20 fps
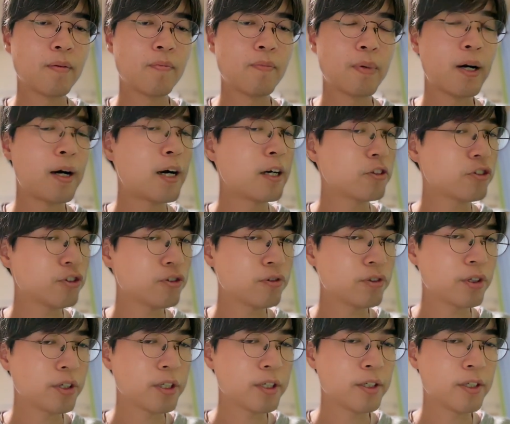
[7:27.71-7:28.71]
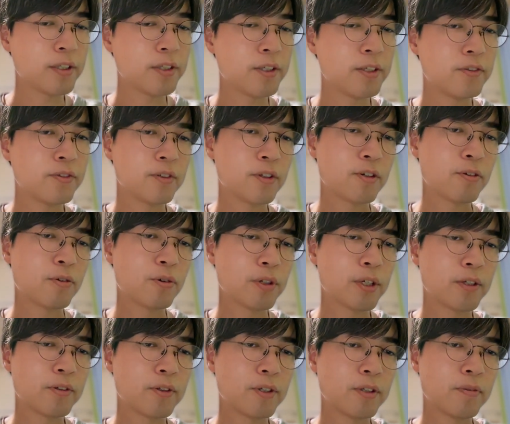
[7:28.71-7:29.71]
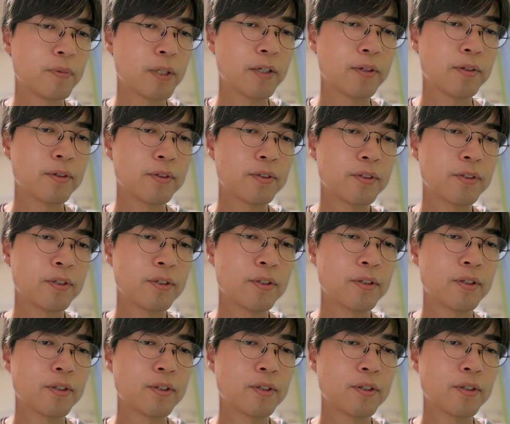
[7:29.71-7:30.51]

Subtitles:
But actually, these are connected because